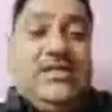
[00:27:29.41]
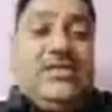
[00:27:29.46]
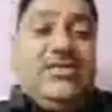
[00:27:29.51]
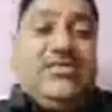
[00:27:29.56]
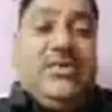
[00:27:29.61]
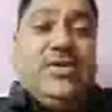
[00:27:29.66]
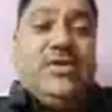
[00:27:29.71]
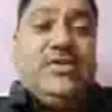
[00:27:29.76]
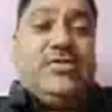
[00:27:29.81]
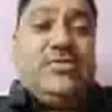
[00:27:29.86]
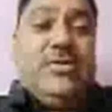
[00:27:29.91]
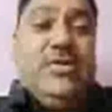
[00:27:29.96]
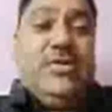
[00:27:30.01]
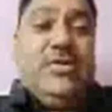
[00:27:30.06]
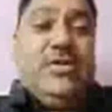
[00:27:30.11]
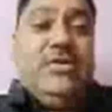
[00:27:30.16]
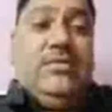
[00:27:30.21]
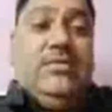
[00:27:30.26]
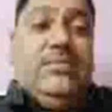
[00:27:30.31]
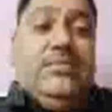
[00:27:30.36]
forest soil.
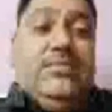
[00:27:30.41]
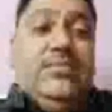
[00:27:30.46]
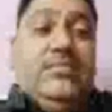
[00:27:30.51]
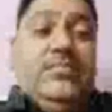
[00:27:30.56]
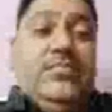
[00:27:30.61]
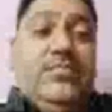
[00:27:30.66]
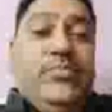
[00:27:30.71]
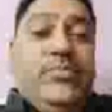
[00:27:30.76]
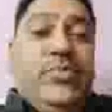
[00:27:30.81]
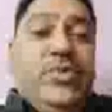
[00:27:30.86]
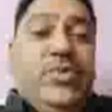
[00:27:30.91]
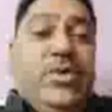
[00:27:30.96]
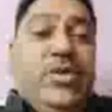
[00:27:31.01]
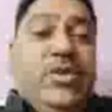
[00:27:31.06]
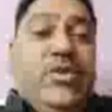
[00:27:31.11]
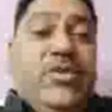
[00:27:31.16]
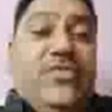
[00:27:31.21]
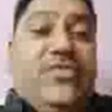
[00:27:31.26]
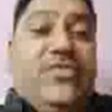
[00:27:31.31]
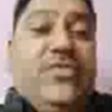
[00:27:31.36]

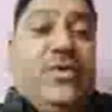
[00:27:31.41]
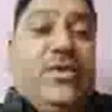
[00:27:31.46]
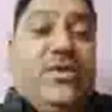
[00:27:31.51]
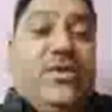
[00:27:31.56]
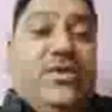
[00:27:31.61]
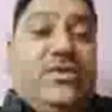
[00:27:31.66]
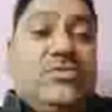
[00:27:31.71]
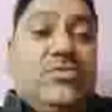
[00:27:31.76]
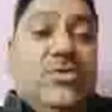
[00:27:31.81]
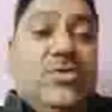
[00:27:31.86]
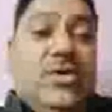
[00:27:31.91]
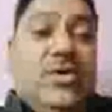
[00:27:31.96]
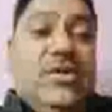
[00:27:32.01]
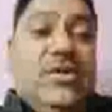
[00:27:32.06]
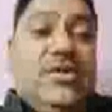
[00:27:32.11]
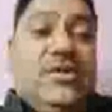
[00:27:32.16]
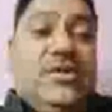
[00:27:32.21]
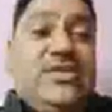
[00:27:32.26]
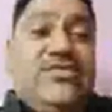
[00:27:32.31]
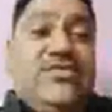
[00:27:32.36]
Now forest soil
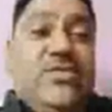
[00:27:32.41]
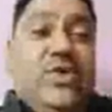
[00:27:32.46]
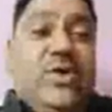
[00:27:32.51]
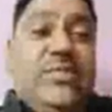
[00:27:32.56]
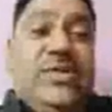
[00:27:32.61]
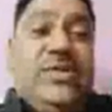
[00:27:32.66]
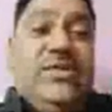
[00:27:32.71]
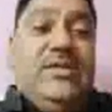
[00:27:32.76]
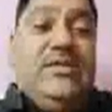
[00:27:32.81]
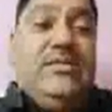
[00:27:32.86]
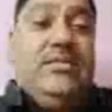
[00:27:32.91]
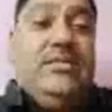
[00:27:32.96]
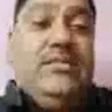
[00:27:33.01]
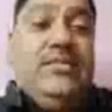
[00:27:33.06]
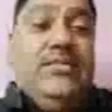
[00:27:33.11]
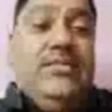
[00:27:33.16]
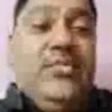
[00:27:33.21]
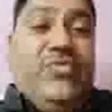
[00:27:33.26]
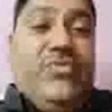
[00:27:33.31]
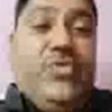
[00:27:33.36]
is formed in
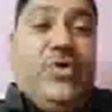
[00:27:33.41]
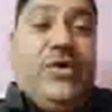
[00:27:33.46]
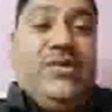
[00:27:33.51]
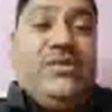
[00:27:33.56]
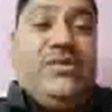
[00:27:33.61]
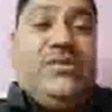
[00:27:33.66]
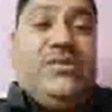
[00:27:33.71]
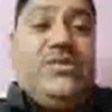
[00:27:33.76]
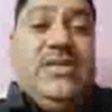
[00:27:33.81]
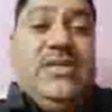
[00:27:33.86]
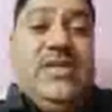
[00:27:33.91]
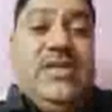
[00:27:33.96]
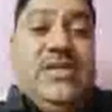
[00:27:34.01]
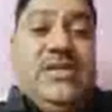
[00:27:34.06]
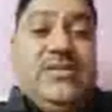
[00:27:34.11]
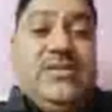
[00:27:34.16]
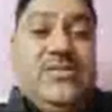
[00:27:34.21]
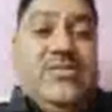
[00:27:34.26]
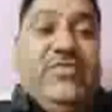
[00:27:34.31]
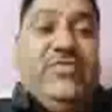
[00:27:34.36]
forest
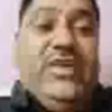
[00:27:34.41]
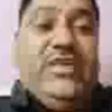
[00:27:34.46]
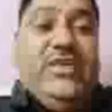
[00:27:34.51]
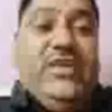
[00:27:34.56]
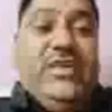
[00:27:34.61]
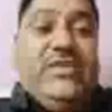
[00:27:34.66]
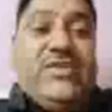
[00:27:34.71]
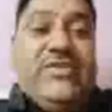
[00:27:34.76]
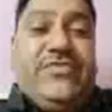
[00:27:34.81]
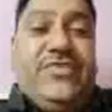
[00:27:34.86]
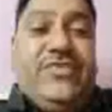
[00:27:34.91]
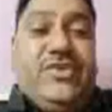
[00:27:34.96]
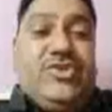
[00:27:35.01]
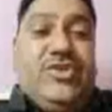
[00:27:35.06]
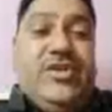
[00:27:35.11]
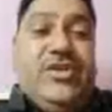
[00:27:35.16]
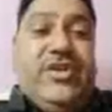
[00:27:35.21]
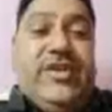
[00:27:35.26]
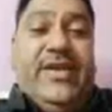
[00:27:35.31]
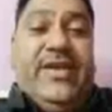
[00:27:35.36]
areas where there is
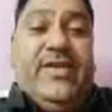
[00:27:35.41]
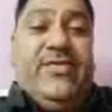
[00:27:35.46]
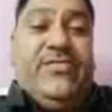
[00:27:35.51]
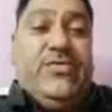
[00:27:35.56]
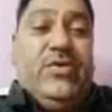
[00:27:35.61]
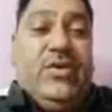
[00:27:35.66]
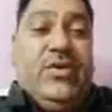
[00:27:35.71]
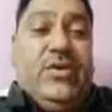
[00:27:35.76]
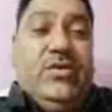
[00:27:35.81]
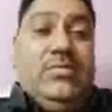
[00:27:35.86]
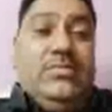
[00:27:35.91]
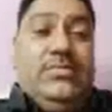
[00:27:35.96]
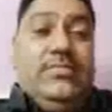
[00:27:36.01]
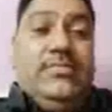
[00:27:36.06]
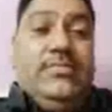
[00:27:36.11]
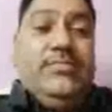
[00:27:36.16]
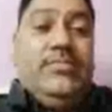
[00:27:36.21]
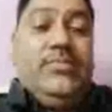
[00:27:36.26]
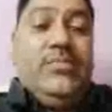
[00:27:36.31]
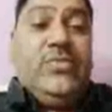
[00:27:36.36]
sufficient rainfall
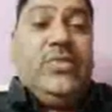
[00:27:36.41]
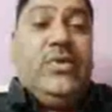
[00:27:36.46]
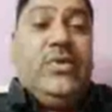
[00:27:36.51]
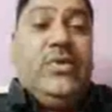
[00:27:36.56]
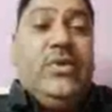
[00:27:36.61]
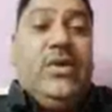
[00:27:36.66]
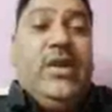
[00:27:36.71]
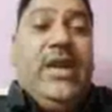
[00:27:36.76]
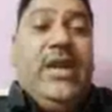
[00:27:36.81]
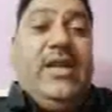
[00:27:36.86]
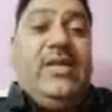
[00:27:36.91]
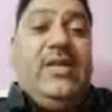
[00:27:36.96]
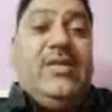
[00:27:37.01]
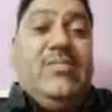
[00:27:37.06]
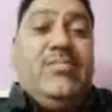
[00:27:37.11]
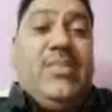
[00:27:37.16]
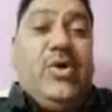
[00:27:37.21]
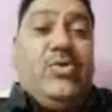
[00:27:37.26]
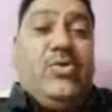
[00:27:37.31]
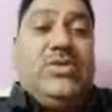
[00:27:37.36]
and in the
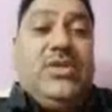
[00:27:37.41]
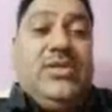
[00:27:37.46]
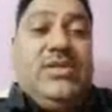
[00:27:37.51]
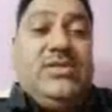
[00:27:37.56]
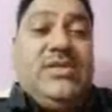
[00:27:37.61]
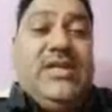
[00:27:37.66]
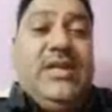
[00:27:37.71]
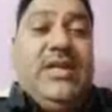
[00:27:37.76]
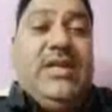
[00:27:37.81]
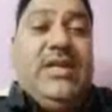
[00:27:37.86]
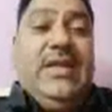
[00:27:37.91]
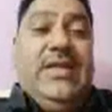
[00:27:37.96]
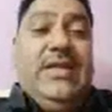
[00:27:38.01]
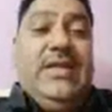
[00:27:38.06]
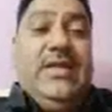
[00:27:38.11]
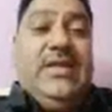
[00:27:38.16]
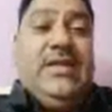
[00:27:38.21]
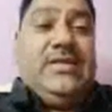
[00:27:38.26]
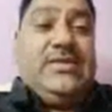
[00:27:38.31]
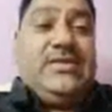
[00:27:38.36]
mountainous and hilly
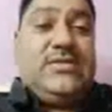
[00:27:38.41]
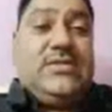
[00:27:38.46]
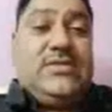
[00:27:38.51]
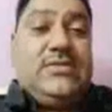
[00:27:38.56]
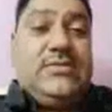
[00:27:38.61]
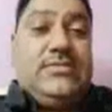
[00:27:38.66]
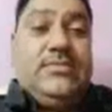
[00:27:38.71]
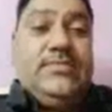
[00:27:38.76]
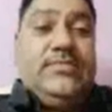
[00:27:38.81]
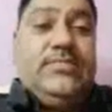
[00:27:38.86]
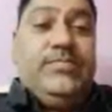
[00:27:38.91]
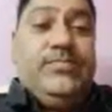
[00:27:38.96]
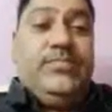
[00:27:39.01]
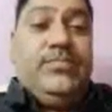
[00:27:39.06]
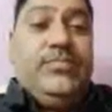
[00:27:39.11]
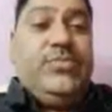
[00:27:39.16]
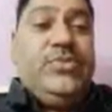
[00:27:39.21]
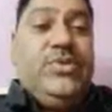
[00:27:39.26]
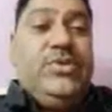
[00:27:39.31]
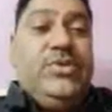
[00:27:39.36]
areas.
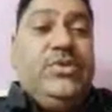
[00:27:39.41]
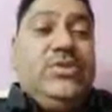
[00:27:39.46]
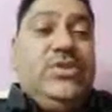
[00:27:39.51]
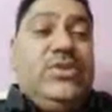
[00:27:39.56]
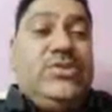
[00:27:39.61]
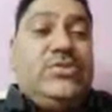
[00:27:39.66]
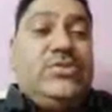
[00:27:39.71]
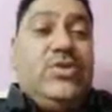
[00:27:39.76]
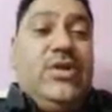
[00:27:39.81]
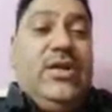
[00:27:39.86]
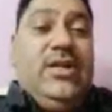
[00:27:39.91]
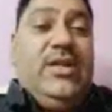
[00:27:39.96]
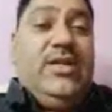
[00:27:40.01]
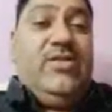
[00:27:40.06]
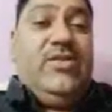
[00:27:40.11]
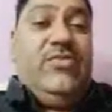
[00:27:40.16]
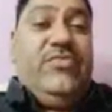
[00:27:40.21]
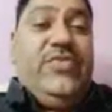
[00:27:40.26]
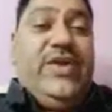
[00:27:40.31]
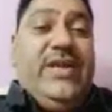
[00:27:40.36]
This soil
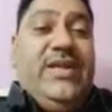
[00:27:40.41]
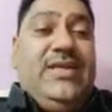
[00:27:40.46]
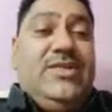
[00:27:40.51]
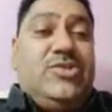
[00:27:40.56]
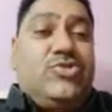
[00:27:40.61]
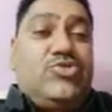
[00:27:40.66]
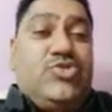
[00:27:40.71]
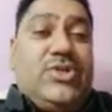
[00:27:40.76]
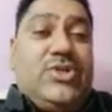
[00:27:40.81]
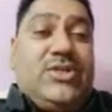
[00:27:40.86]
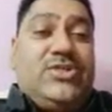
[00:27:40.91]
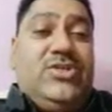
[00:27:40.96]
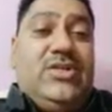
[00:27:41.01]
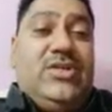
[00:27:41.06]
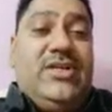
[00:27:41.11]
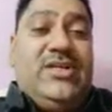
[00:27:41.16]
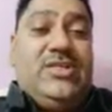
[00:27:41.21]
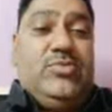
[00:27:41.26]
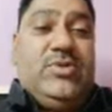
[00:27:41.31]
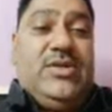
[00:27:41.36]
vary in structure
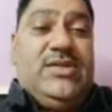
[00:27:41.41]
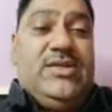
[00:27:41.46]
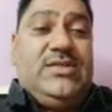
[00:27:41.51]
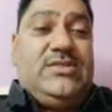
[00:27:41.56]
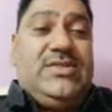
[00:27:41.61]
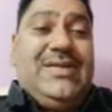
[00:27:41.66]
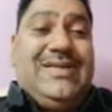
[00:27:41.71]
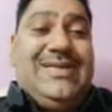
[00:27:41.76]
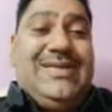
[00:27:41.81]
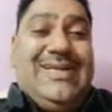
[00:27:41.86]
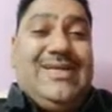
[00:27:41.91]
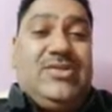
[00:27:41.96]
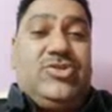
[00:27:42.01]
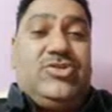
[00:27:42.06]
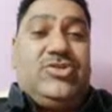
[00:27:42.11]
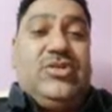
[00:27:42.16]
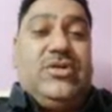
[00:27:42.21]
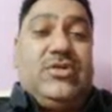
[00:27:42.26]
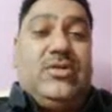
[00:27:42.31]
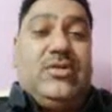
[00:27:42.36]
as well as
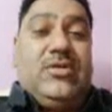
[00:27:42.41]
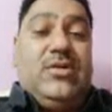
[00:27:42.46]
texture